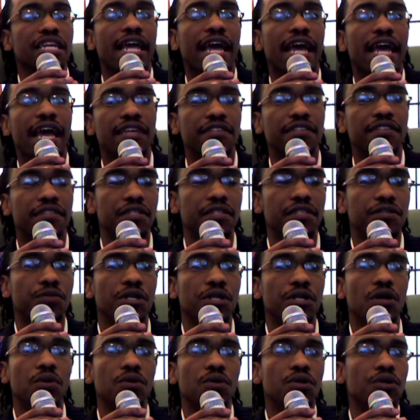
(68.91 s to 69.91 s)
He has this,
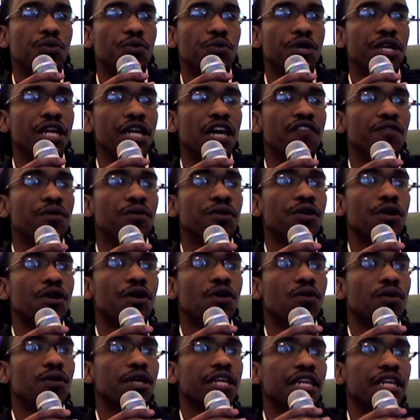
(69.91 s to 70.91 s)
we never
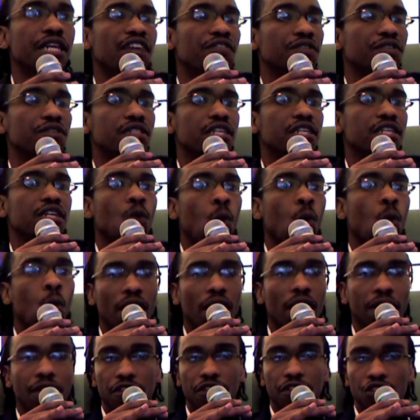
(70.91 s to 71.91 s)
know, he never said
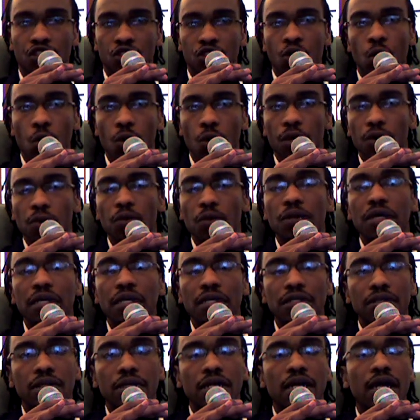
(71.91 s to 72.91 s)
what this thorn was.